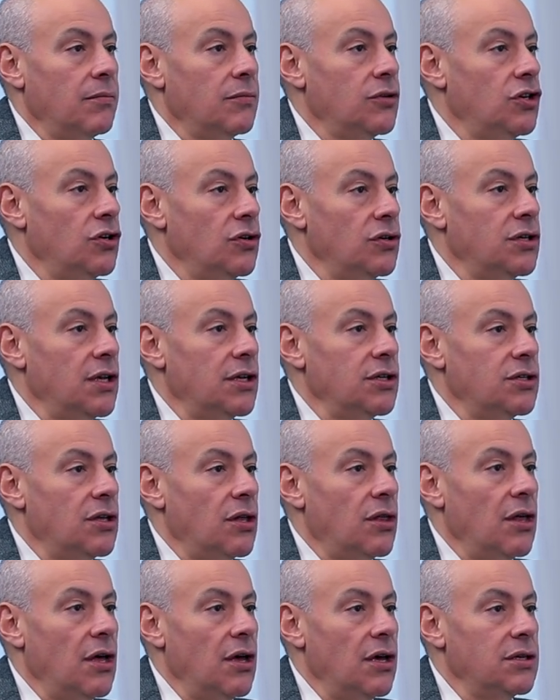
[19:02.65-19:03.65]
Tuesdays to
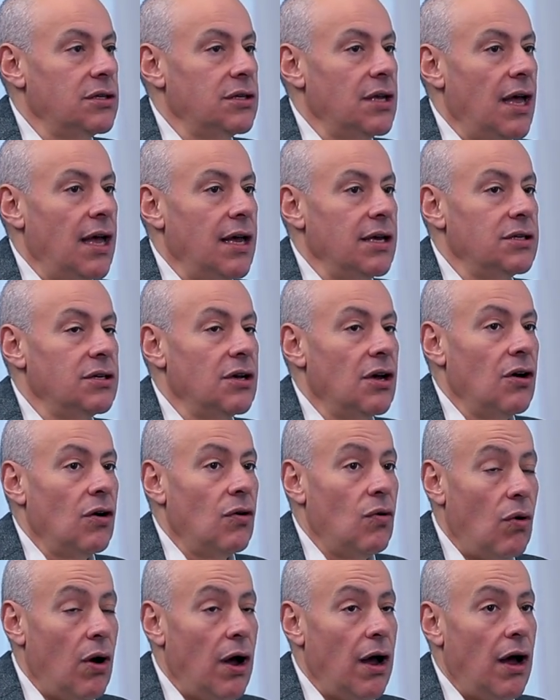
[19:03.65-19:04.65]
Thursdays,
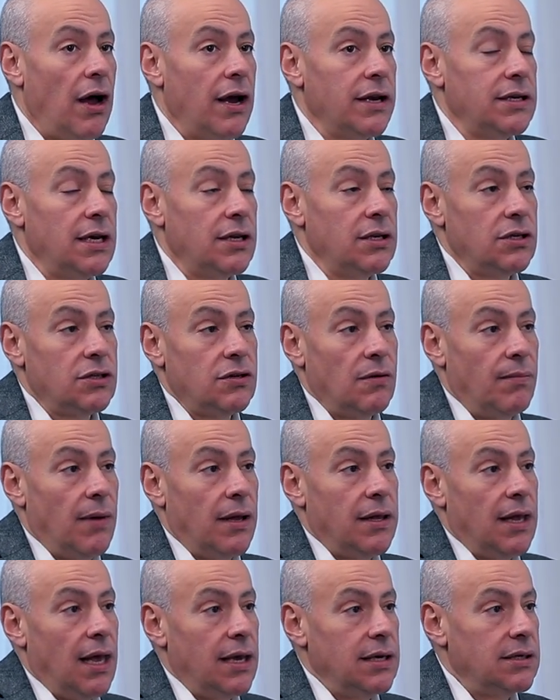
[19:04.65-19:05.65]
quite high attendance on
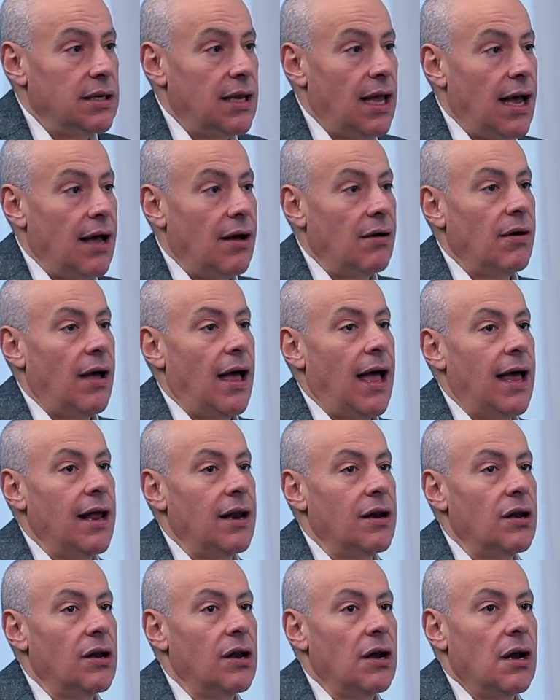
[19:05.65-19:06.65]
Mondays now,
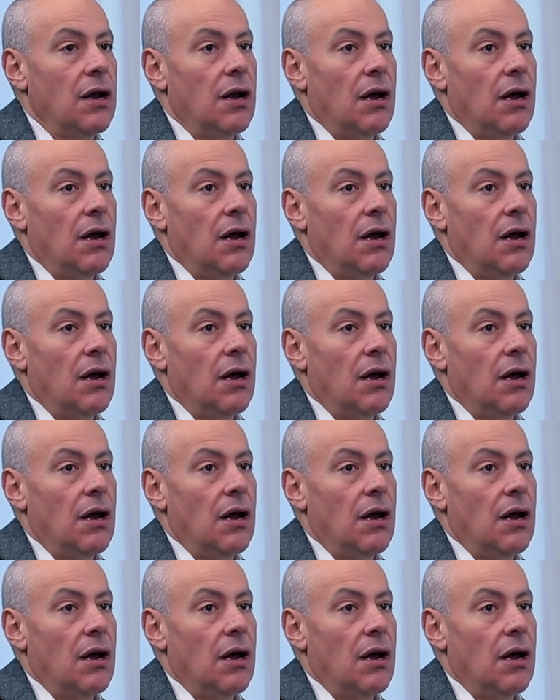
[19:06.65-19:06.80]
and